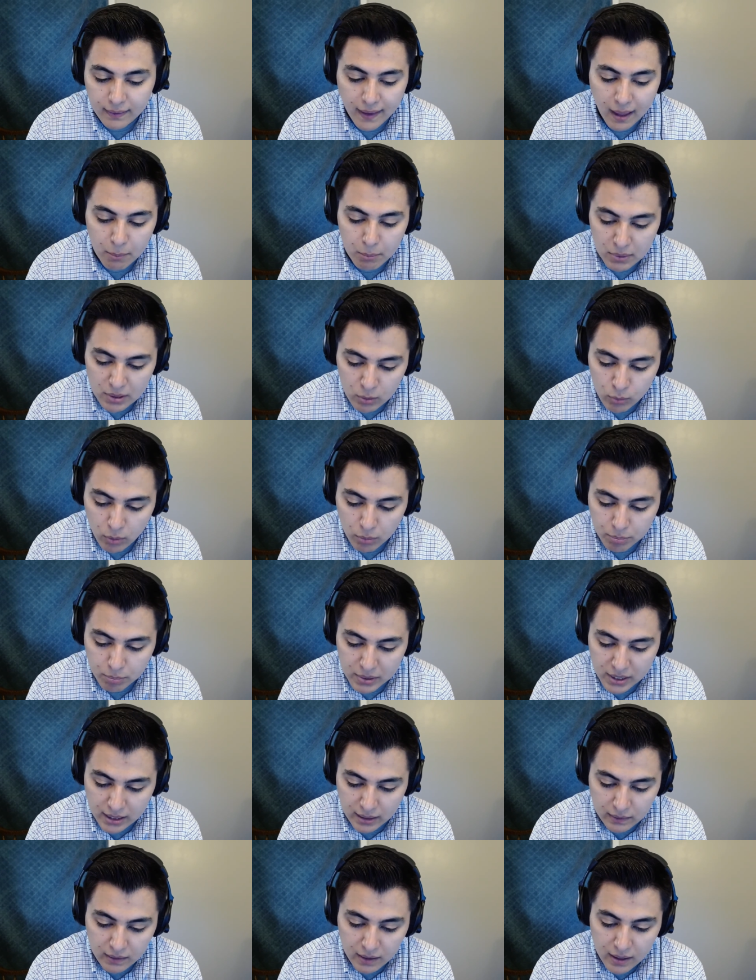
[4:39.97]
Let me
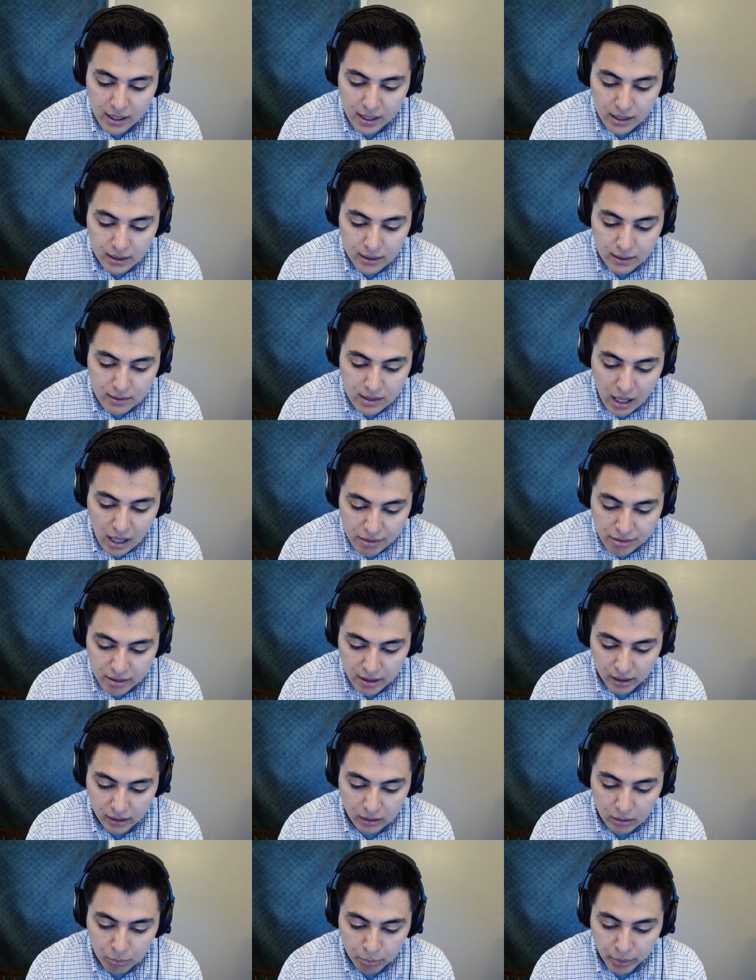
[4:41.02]
repeat
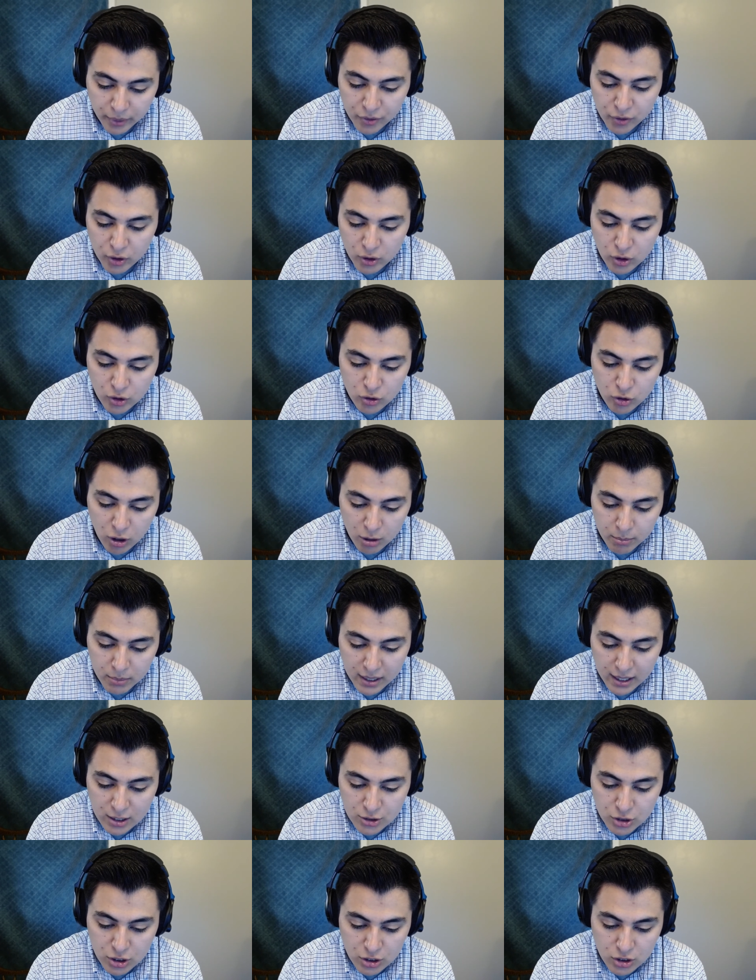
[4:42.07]
nothing but the
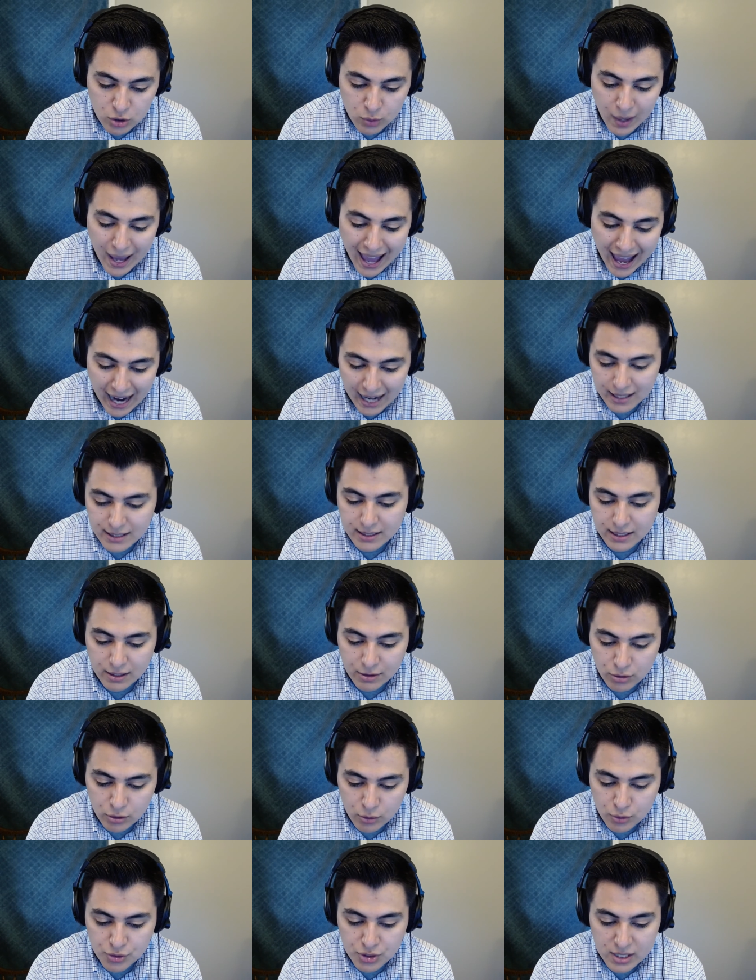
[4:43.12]
determination to act
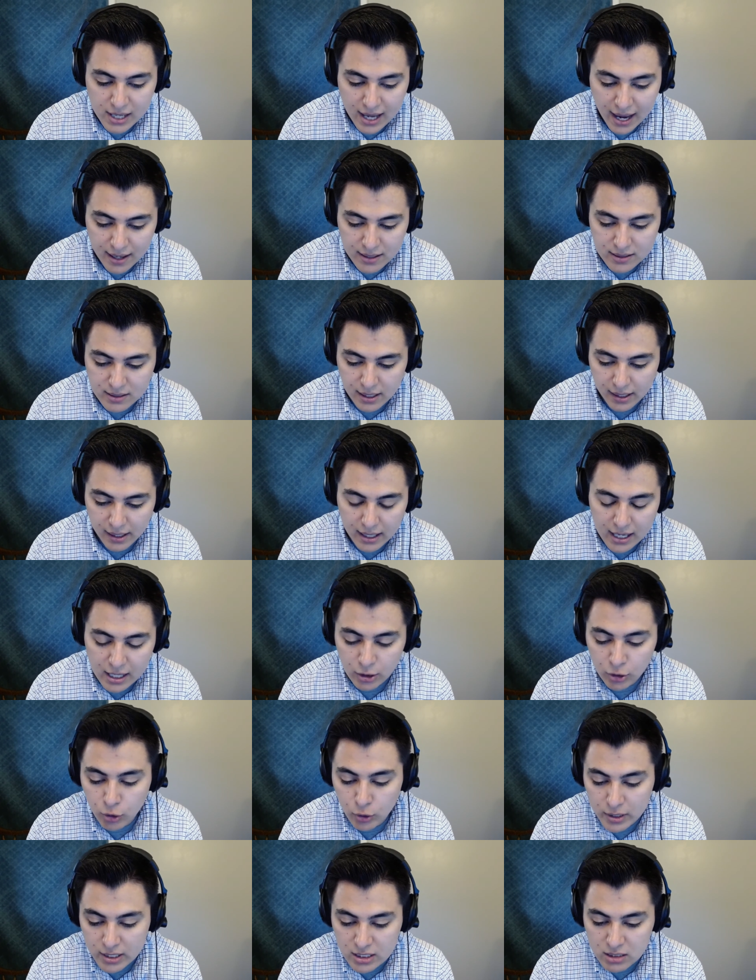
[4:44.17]
enthusiastic
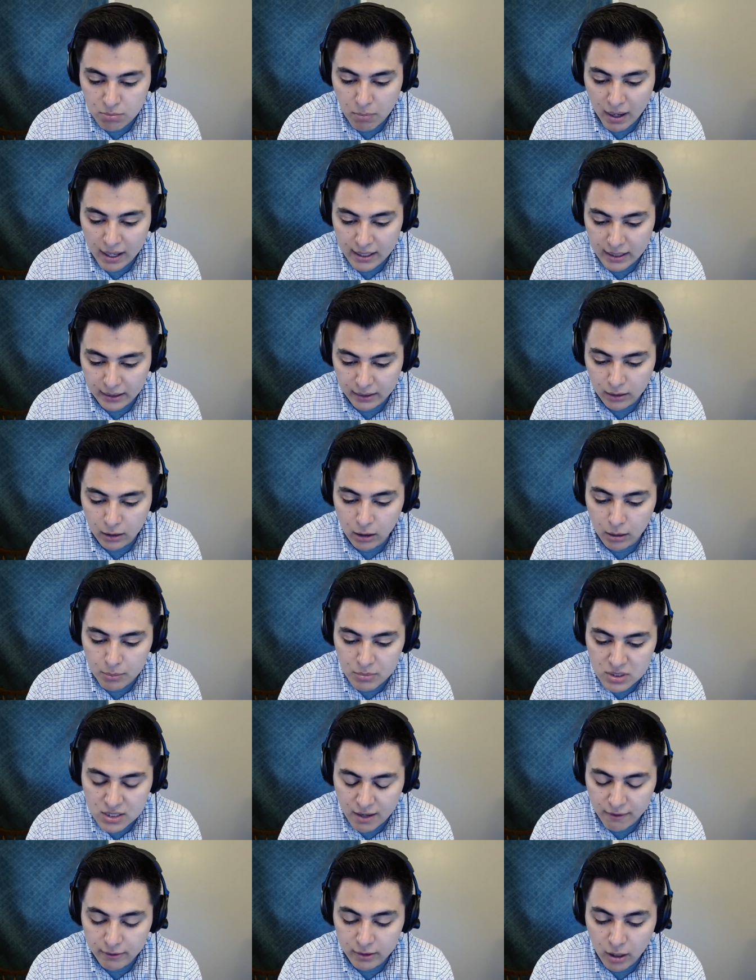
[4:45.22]
increased my income
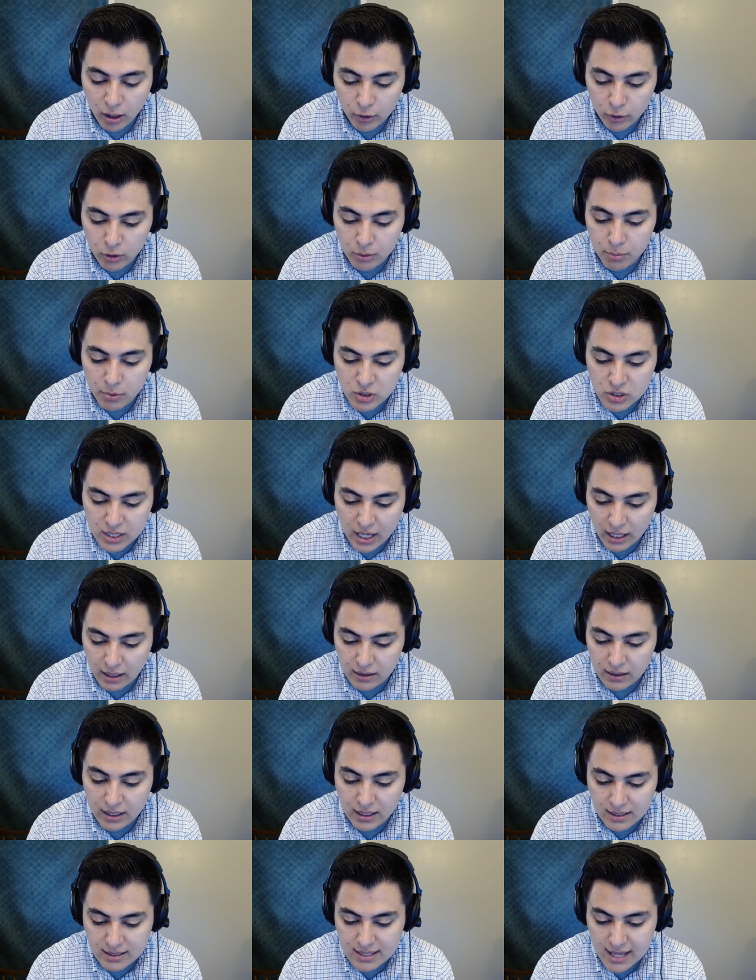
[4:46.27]
700%
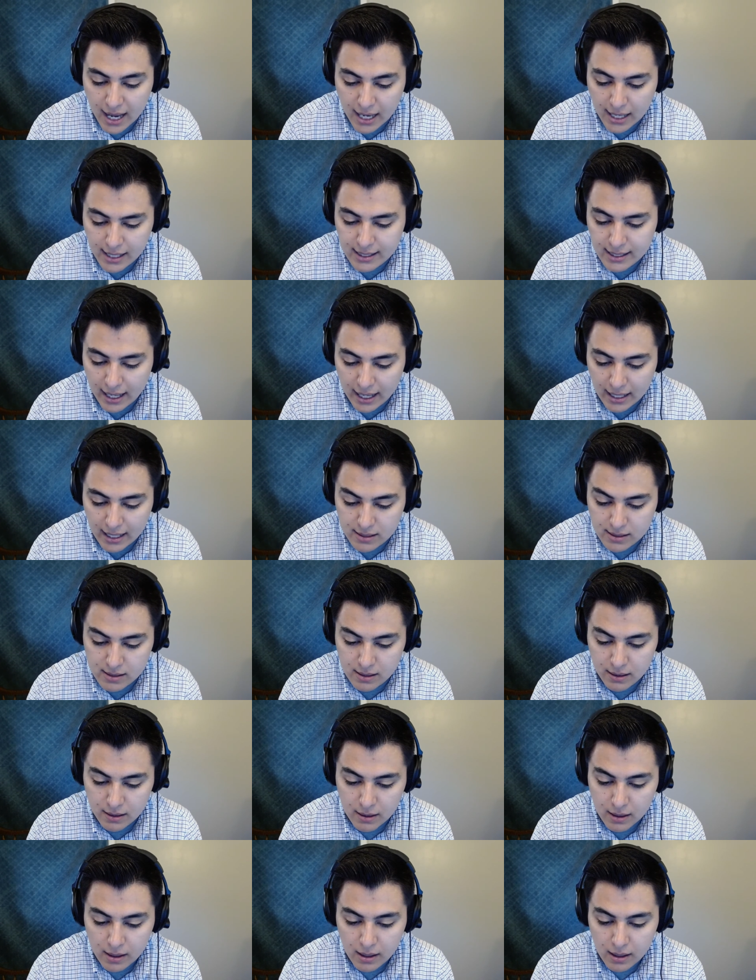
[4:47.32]
in 10 days.